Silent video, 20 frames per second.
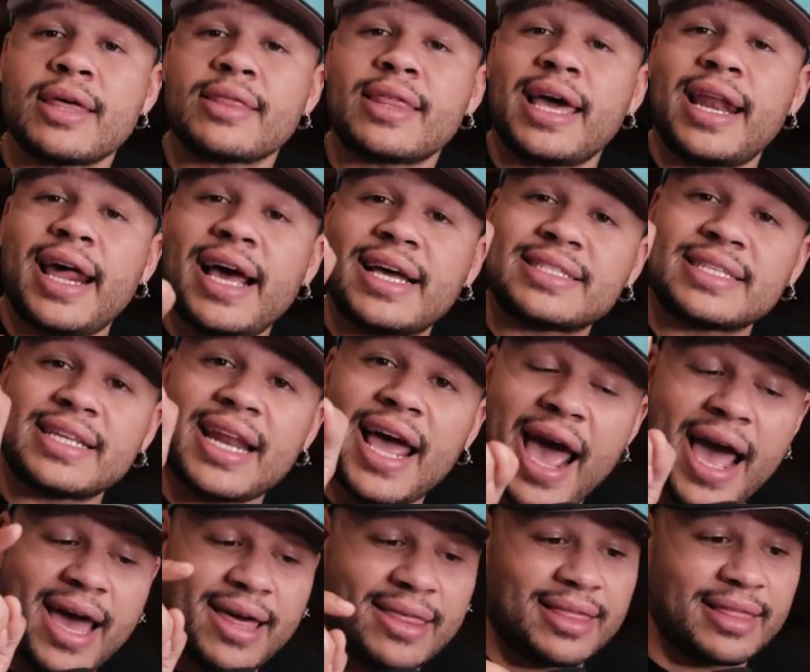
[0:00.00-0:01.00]
that as an
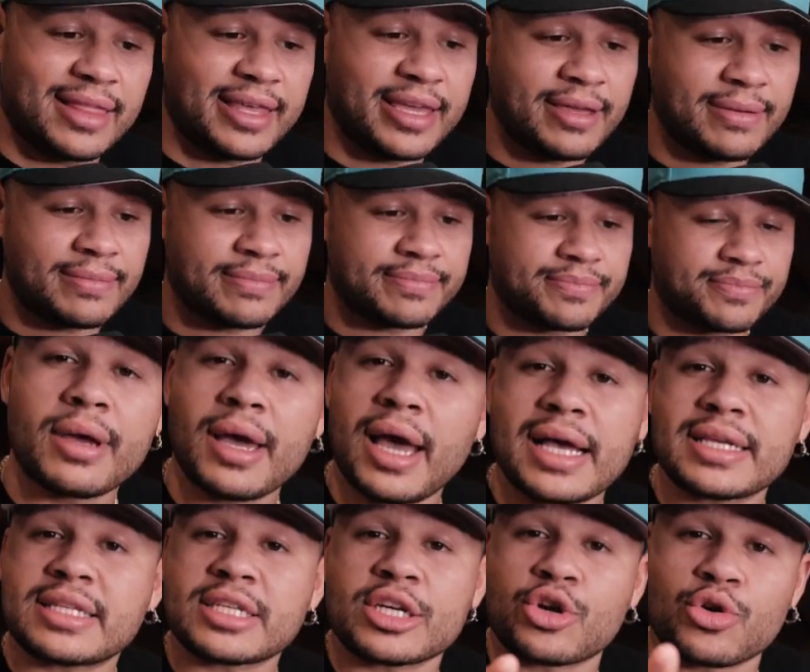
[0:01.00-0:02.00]
athlete,
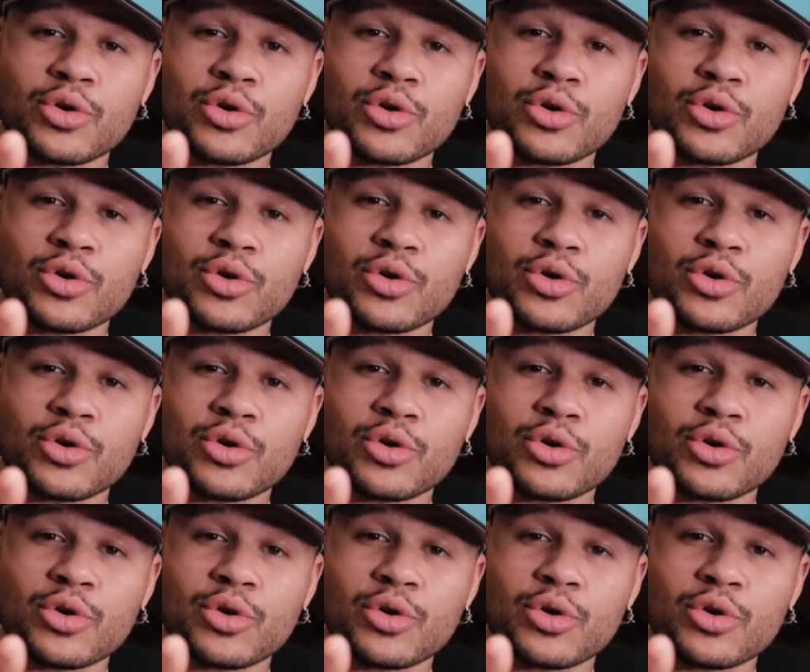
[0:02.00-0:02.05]
as a